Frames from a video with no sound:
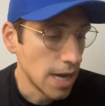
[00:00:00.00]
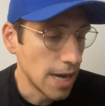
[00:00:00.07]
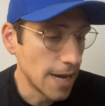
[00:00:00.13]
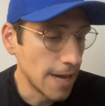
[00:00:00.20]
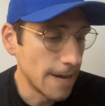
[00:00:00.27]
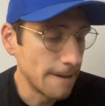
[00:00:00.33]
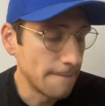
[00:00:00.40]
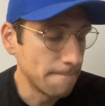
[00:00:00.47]

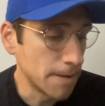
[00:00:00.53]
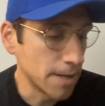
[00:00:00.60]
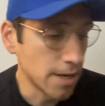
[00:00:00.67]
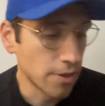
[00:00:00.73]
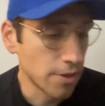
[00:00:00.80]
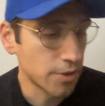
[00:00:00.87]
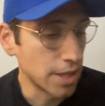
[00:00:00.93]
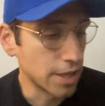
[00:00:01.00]

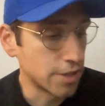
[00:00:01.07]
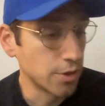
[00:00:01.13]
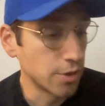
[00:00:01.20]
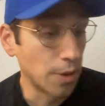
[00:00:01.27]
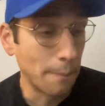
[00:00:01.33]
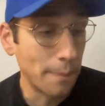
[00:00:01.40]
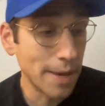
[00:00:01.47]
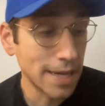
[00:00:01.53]
another thing,
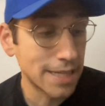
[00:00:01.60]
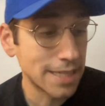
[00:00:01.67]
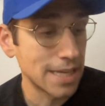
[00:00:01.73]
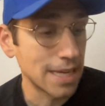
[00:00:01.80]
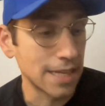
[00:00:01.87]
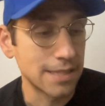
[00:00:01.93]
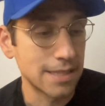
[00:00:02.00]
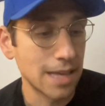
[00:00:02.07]
so the pick
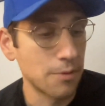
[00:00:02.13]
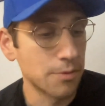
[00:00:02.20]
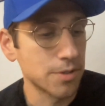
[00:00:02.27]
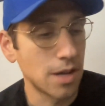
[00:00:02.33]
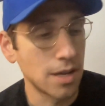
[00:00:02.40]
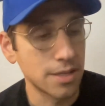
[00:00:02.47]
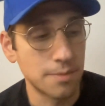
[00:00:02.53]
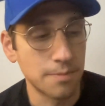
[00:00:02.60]
six, that
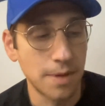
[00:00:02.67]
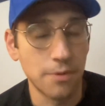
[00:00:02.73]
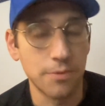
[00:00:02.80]
was awesome.